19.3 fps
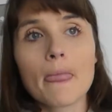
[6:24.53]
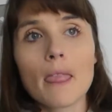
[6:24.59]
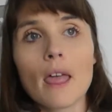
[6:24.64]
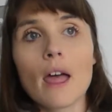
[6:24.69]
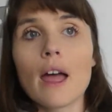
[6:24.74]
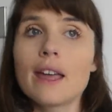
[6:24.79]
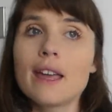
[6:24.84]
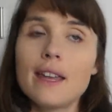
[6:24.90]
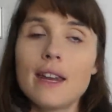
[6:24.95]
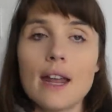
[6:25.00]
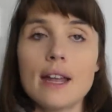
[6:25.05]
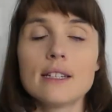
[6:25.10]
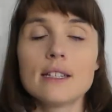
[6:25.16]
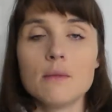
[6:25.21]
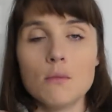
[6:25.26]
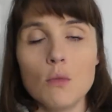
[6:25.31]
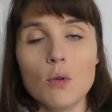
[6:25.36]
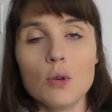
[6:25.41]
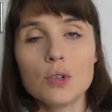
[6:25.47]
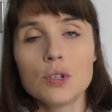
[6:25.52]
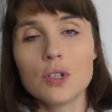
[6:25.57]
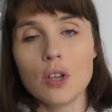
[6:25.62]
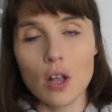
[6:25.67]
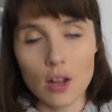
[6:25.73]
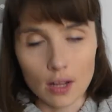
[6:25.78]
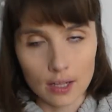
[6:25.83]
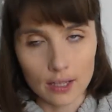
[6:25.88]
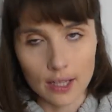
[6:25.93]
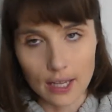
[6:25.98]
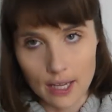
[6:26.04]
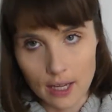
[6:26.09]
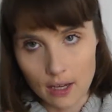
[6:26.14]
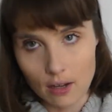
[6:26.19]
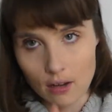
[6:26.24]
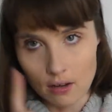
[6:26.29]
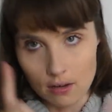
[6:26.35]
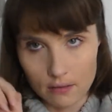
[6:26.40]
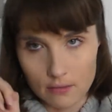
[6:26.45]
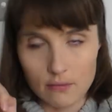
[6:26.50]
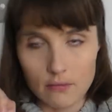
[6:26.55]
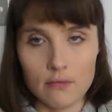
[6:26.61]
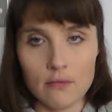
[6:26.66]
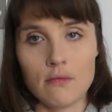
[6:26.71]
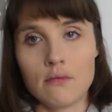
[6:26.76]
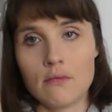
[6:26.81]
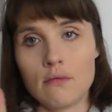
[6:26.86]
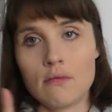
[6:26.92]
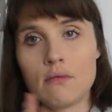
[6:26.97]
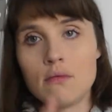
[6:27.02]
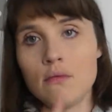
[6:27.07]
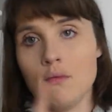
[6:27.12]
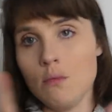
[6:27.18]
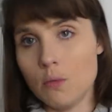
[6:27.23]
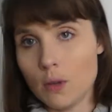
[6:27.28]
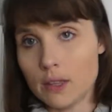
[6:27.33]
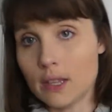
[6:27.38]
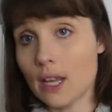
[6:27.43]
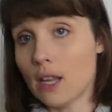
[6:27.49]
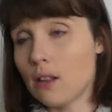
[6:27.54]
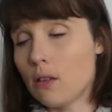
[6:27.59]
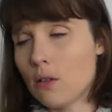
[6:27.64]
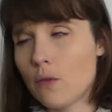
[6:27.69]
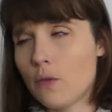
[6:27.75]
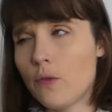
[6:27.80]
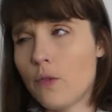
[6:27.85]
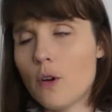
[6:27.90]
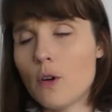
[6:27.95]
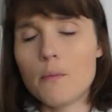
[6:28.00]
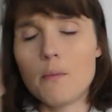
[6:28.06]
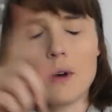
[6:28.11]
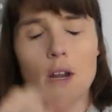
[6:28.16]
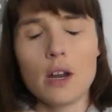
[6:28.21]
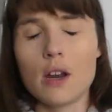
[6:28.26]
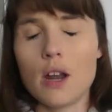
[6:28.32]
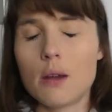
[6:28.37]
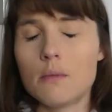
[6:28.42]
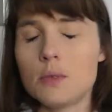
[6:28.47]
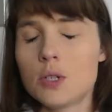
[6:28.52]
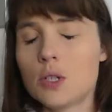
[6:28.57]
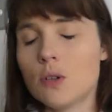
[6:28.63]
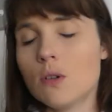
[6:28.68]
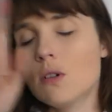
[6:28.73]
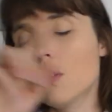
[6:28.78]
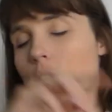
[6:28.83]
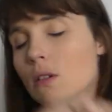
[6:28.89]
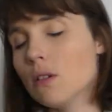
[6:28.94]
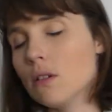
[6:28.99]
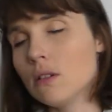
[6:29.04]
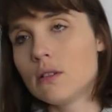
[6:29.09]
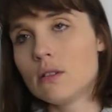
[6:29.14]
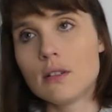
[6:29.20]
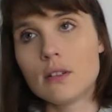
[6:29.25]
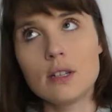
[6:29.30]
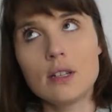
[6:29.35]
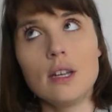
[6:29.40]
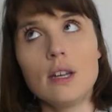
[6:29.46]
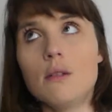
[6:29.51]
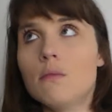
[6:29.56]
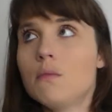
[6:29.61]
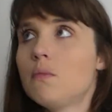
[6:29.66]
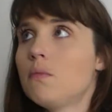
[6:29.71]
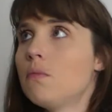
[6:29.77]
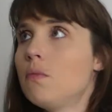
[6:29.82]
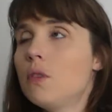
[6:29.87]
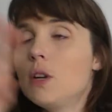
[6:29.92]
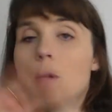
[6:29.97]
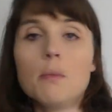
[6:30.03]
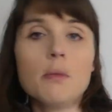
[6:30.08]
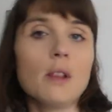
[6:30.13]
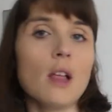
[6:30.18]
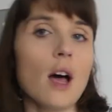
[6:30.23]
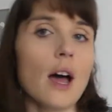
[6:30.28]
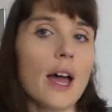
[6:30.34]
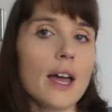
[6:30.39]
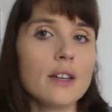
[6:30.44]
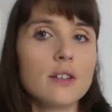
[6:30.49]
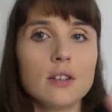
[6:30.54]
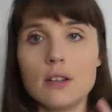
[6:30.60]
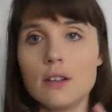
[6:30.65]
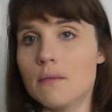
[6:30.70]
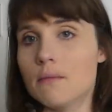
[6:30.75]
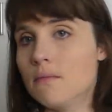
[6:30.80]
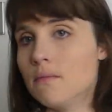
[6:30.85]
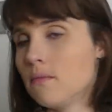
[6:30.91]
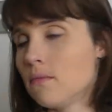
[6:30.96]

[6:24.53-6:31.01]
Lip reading: I can answer more solidly on what they look for, but I'm sure it would apply to